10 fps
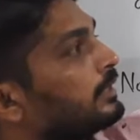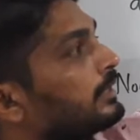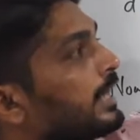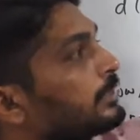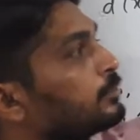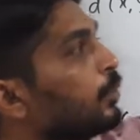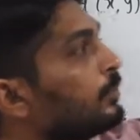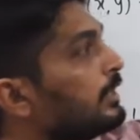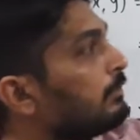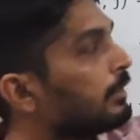it has
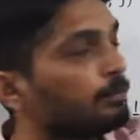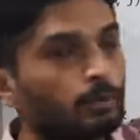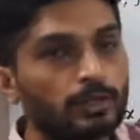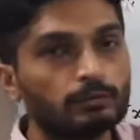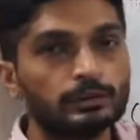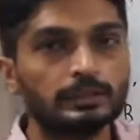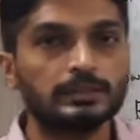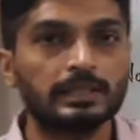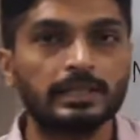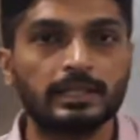only one point, which is
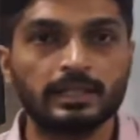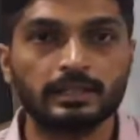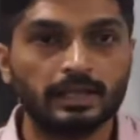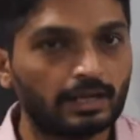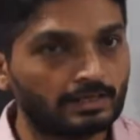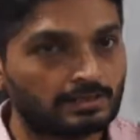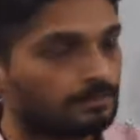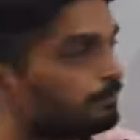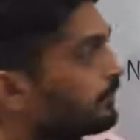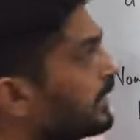singleton X.
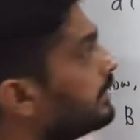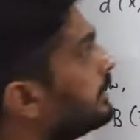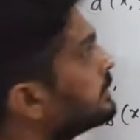Let